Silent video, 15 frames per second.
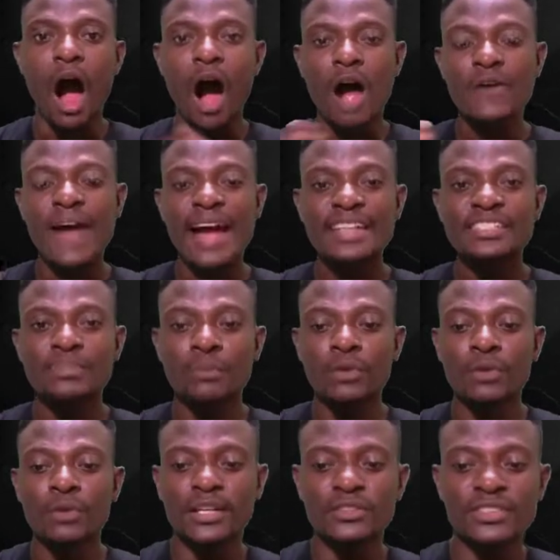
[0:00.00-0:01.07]
All right,
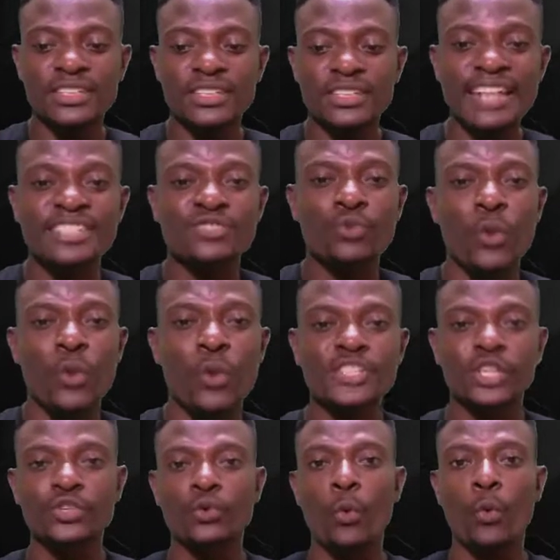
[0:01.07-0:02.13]
moving on to the next
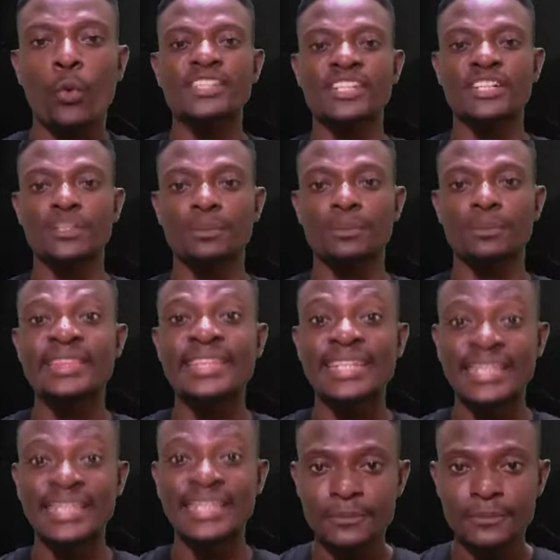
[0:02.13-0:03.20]
question, question number
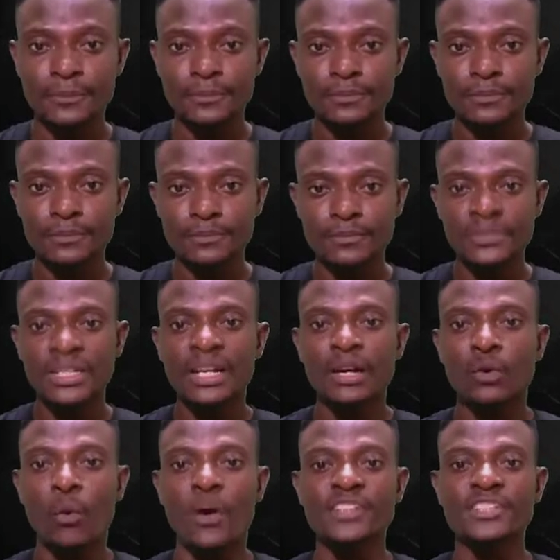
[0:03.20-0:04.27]
three.
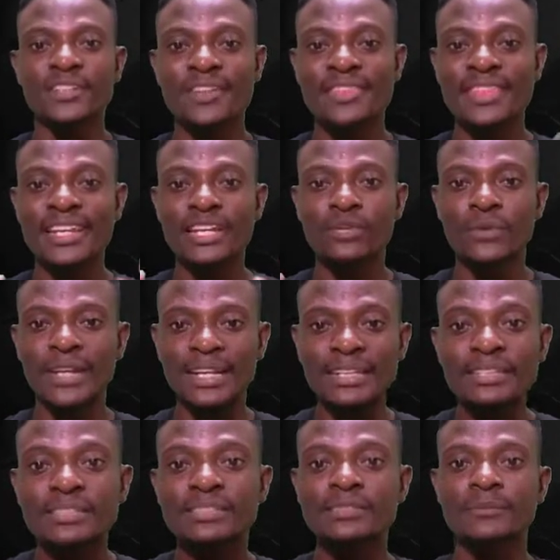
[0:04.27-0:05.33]
Question three
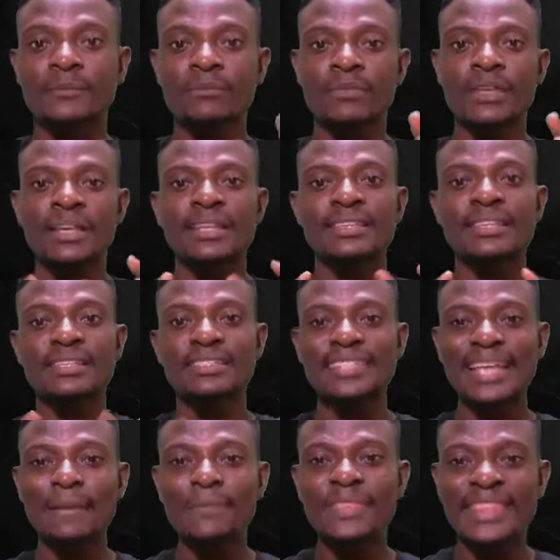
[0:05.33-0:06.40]
reads, the
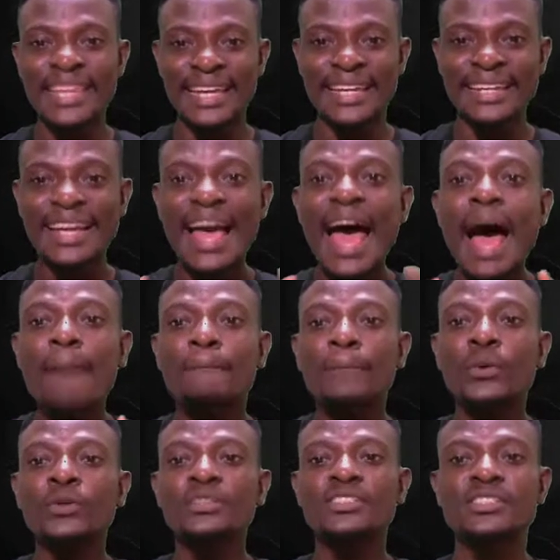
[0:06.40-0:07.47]
same thing
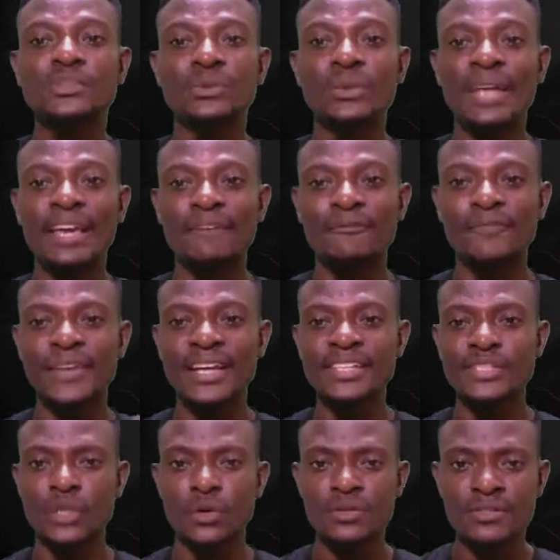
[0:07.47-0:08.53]
happened to
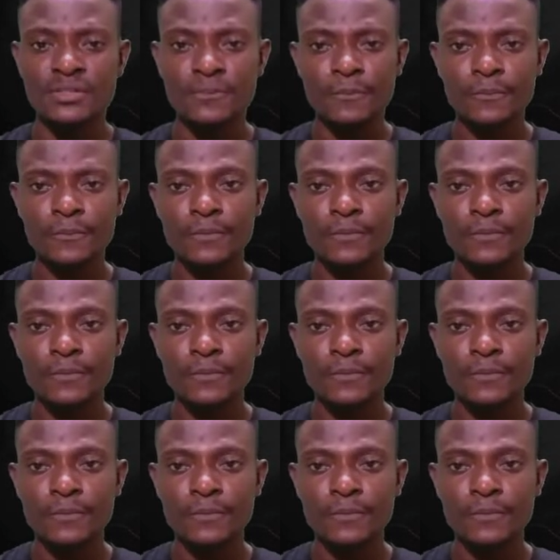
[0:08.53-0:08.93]
aviators.